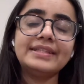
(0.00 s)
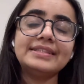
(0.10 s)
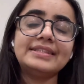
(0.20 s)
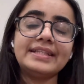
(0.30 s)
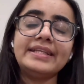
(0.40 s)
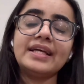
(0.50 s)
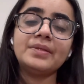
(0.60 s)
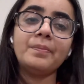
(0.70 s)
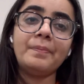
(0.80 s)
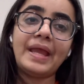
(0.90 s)
These three are
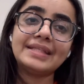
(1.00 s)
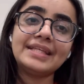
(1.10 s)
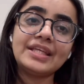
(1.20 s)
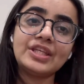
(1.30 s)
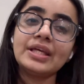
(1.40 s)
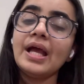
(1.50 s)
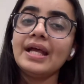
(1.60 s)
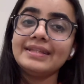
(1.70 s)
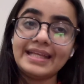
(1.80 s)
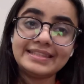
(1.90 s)
the basic
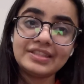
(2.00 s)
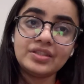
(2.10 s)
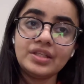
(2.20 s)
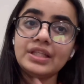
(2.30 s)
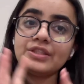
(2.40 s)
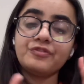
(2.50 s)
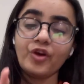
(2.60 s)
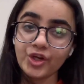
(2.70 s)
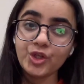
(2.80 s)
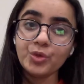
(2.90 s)
necessities
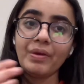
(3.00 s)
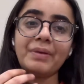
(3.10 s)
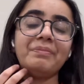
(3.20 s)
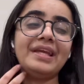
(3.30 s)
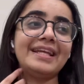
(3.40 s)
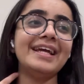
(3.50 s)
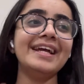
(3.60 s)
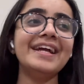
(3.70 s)
for a human being.